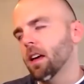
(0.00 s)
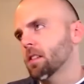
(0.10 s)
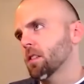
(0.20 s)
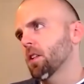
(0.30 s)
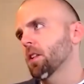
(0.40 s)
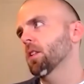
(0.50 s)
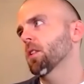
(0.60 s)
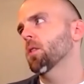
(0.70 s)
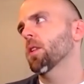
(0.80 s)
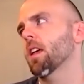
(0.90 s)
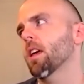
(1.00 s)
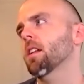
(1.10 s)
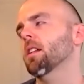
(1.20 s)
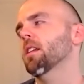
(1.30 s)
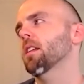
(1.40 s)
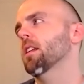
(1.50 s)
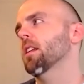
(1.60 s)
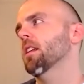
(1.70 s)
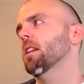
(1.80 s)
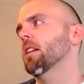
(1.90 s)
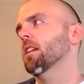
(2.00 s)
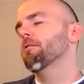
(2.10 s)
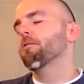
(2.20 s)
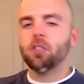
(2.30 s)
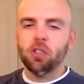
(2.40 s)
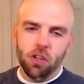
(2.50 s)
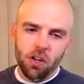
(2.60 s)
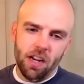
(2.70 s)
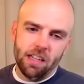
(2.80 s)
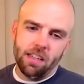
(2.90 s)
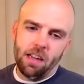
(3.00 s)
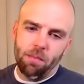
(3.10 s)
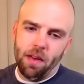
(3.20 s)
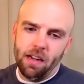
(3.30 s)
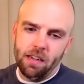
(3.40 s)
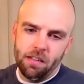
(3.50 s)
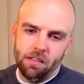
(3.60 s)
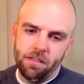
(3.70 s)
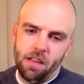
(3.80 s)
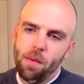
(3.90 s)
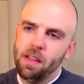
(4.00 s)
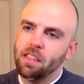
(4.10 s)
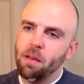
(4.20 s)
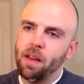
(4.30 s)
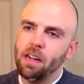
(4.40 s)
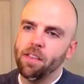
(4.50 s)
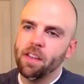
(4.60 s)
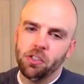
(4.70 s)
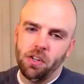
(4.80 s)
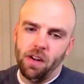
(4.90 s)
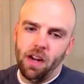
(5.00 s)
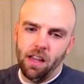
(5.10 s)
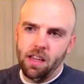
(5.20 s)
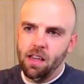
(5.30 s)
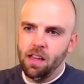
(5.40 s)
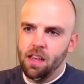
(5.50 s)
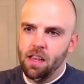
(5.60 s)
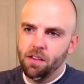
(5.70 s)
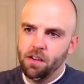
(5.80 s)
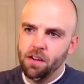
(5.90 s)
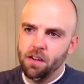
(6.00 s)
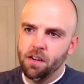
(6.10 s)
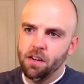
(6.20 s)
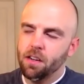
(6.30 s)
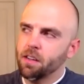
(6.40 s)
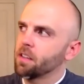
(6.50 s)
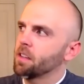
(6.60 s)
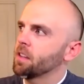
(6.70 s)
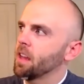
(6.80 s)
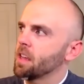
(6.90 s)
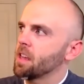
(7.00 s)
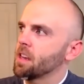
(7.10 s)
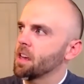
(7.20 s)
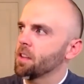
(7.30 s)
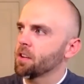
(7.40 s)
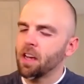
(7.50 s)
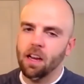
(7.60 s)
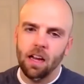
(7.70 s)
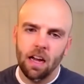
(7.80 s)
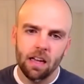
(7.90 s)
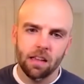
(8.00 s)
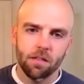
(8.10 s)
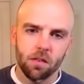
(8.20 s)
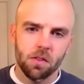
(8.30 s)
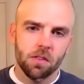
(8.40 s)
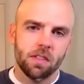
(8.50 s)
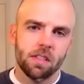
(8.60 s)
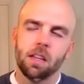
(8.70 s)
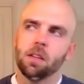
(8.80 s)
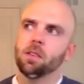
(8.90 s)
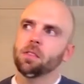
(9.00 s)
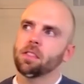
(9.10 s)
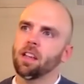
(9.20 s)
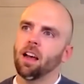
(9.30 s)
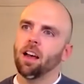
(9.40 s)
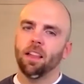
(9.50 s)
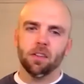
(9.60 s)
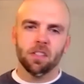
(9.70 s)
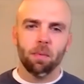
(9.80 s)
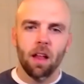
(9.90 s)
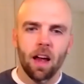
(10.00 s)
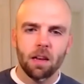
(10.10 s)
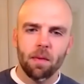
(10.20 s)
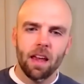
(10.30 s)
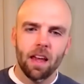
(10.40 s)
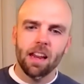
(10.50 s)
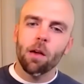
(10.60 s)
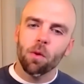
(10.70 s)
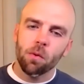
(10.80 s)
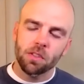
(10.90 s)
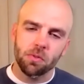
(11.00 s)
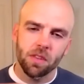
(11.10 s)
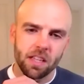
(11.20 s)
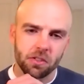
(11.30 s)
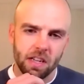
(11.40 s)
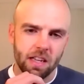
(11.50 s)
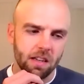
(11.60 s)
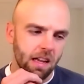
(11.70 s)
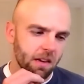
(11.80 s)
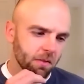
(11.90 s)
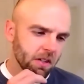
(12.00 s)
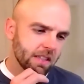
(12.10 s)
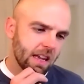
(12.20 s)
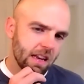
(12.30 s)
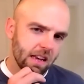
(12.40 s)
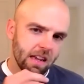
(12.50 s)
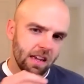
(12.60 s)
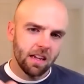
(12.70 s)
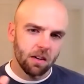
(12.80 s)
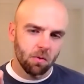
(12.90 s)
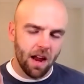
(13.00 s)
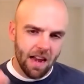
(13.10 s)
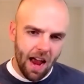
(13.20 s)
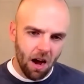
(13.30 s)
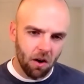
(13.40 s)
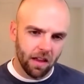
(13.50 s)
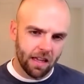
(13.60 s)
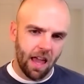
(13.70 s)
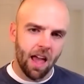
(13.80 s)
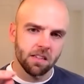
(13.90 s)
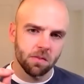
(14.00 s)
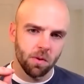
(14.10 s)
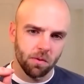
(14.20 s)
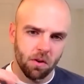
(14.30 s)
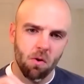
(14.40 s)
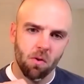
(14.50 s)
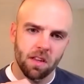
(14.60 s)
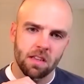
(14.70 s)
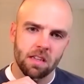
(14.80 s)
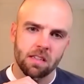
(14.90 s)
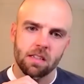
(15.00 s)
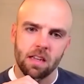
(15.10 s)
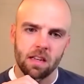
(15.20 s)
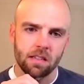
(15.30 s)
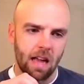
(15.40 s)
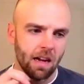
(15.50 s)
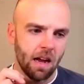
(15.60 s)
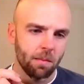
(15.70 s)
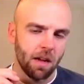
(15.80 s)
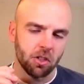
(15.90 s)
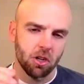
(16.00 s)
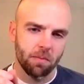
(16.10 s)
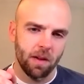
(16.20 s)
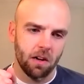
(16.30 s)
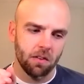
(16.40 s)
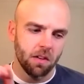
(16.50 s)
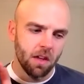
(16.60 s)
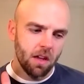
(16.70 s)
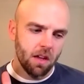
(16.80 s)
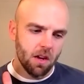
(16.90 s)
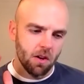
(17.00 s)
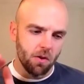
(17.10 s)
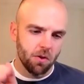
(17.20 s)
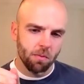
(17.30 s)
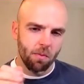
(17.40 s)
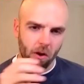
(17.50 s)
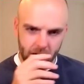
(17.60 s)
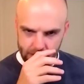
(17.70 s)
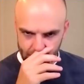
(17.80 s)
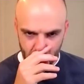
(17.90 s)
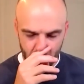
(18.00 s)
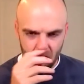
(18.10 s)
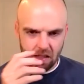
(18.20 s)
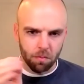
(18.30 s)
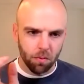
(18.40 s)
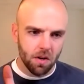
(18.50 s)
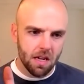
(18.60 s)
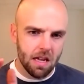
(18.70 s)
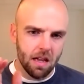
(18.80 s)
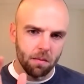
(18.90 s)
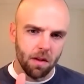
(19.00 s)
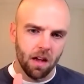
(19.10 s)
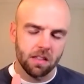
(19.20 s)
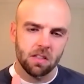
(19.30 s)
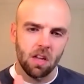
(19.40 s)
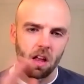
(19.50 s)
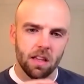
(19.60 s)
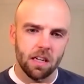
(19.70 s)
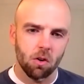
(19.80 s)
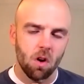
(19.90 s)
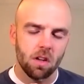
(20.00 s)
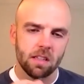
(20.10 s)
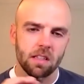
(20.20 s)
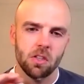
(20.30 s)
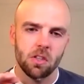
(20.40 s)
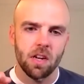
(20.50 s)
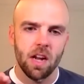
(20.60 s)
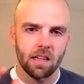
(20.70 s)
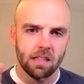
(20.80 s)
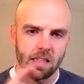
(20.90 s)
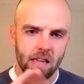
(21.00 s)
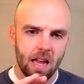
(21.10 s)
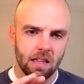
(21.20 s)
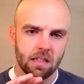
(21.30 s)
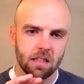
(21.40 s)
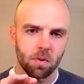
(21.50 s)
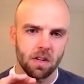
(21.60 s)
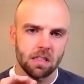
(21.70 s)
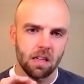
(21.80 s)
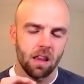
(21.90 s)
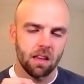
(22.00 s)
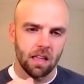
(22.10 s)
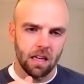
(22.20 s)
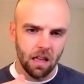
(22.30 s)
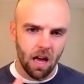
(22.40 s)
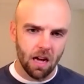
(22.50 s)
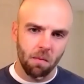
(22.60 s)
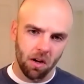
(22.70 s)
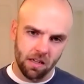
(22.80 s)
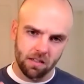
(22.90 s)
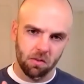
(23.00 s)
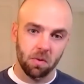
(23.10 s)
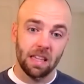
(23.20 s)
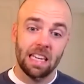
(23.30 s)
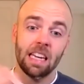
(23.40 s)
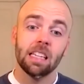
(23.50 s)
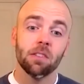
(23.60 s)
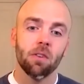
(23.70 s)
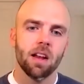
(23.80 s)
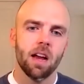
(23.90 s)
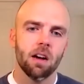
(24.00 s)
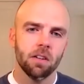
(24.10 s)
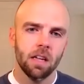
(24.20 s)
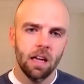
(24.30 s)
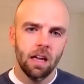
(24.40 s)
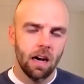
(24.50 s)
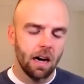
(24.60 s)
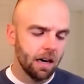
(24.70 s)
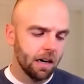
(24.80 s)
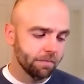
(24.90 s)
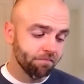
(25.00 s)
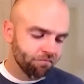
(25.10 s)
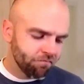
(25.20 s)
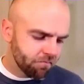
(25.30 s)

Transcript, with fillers: so it for sure it's a competitive i mean it's competitive industry right like any other like any other kind of high level sales uh there's supply and demand it, what's really interesting in, in real estate right now like as we're recording this is I, i'm not sure about you know your markets i know it's pretty uh, solid across at least the united states it's pretty solid that a lot of markets are really heated right now um